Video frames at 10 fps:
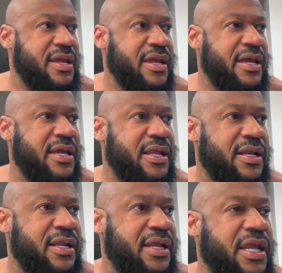
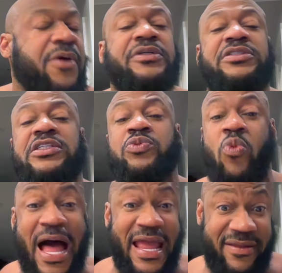And it was his
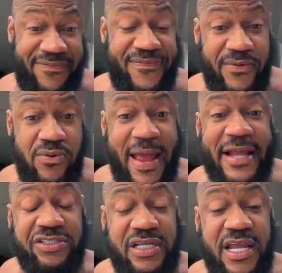wife who
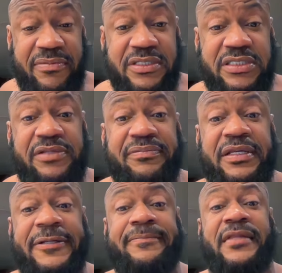actually came to see
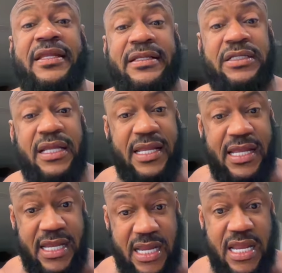me
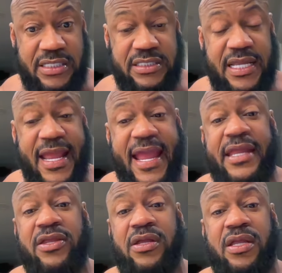and said,
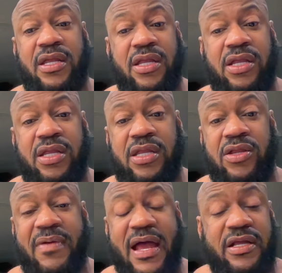Hey,
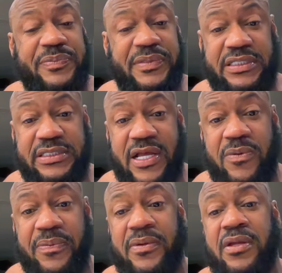my husband needs
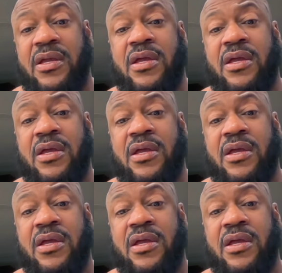help.